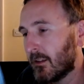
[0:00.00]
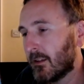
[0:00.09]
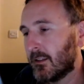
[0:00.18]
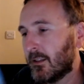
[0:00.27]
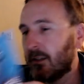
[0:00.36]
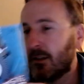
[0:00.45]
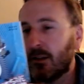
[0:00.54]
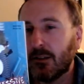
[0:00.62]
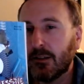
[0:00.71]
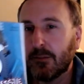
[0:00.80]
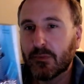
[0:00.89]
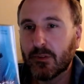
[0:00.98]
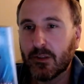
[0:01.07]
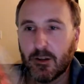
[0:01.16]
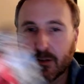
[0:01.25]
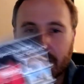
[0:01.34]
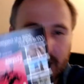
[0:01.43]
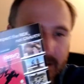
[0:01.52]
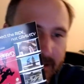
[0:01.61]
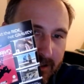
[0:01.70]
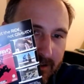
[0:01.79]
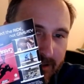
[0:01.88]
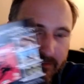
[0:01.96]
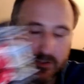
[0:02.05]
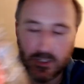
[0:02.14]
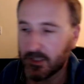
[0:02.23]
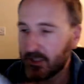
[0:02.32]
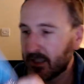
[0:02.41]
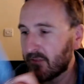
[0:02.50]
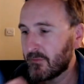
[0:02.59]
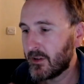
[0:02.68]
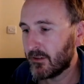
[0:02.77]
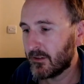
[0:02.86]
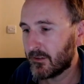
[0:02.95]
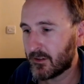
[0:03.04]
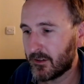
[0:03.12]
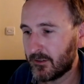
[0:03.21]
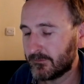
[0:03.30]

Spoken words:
Yep. Oh, you can see the advertising Dave Mirra, so